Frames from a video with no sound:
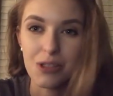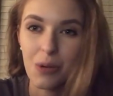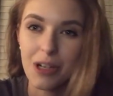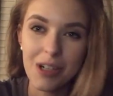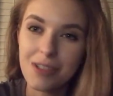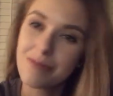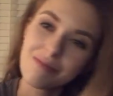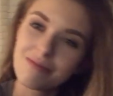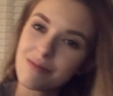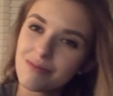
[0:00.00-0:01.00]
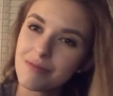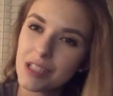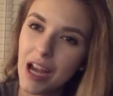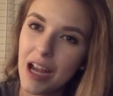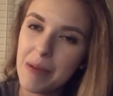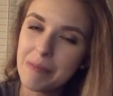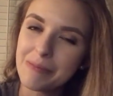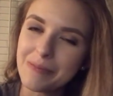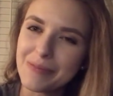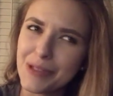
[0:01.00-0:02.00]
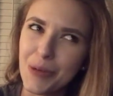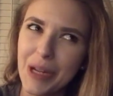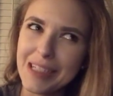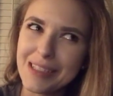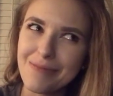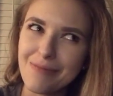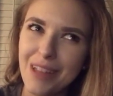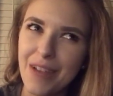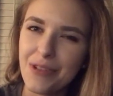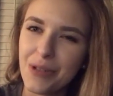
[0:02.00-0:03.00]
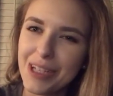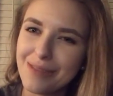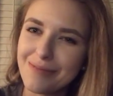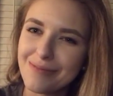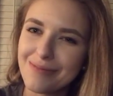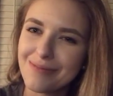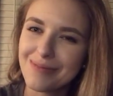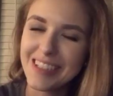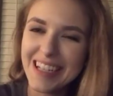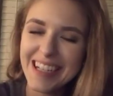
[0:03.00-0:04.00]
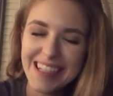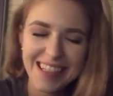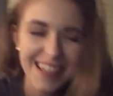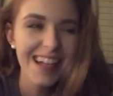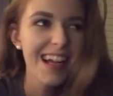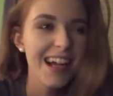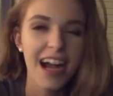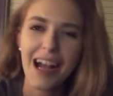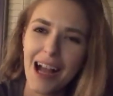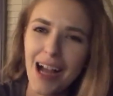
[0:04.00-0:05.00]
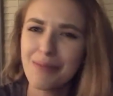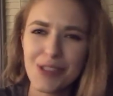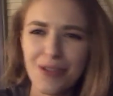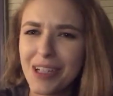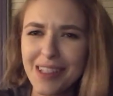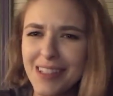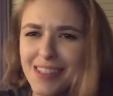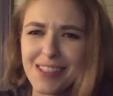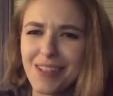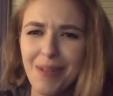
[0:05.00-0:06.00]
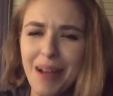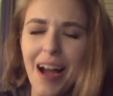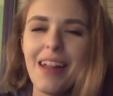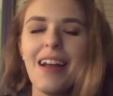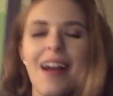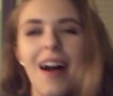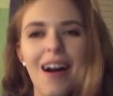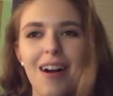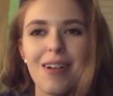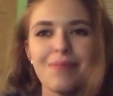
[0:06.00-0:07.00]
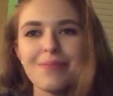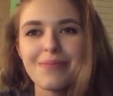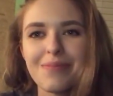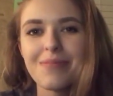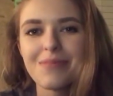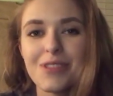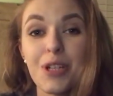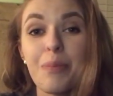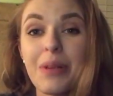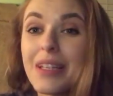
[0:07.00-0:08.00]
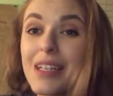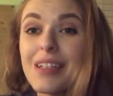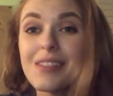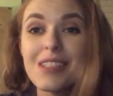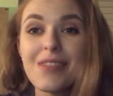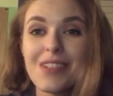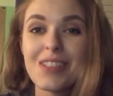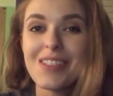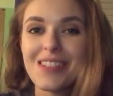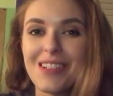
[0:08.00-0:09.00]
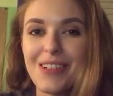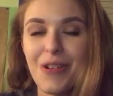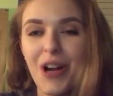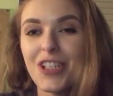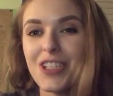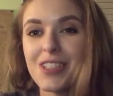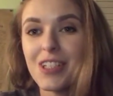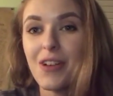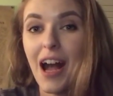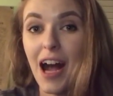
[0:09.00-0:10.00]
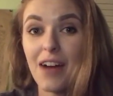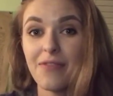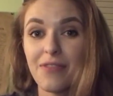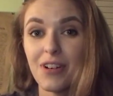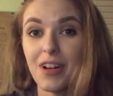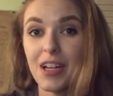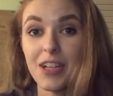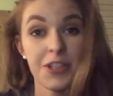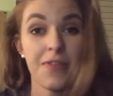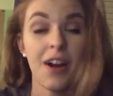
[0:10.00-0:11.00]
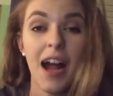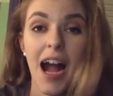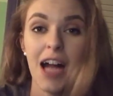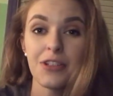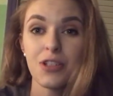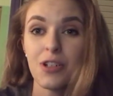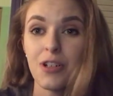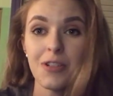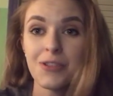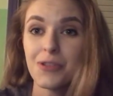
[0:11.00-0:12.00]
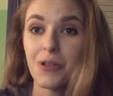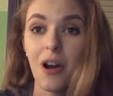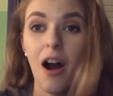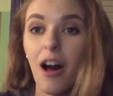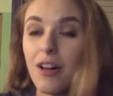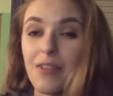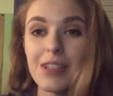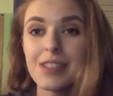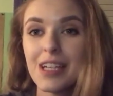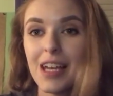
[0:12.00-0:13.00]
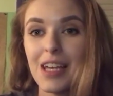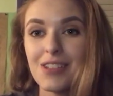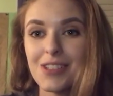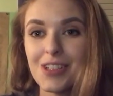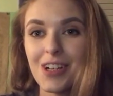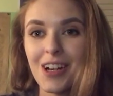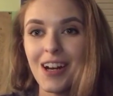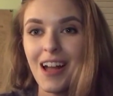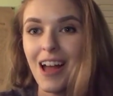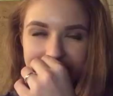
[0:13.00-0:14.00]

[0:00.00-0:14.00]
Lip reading: Twitter time, tweet, live tweet. I'm so good at this. No, I'm not. So please leave us questions that you have for each of our actors or all of us to answer.